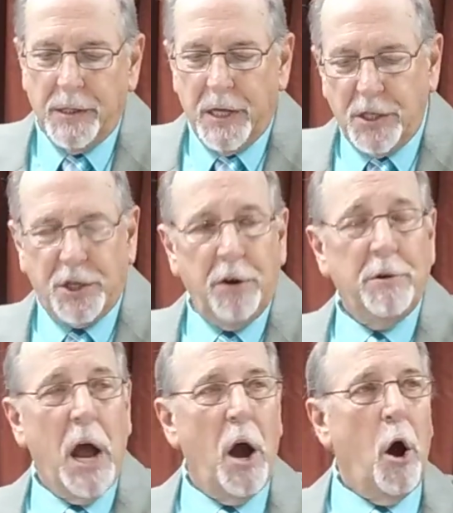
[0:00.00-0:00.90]
Did you
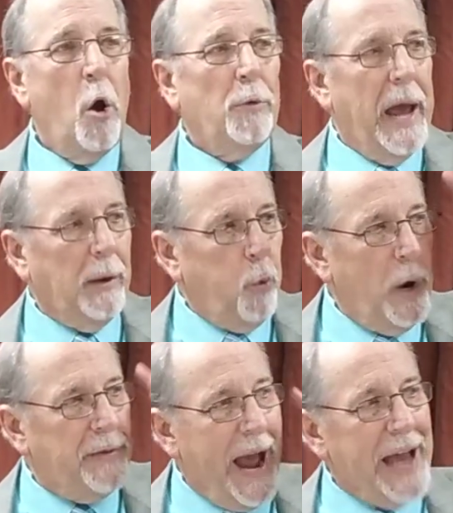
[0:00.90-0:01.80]
know that
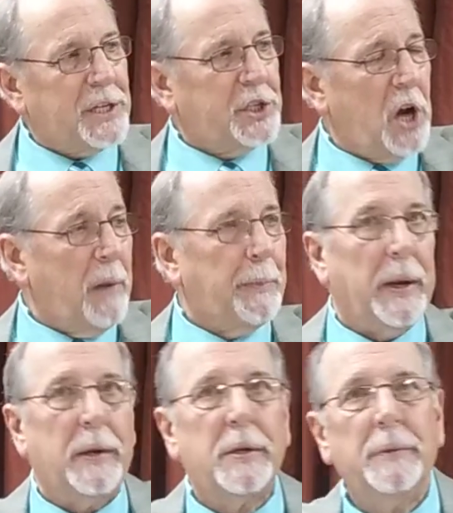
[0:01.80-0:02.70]
when that serpent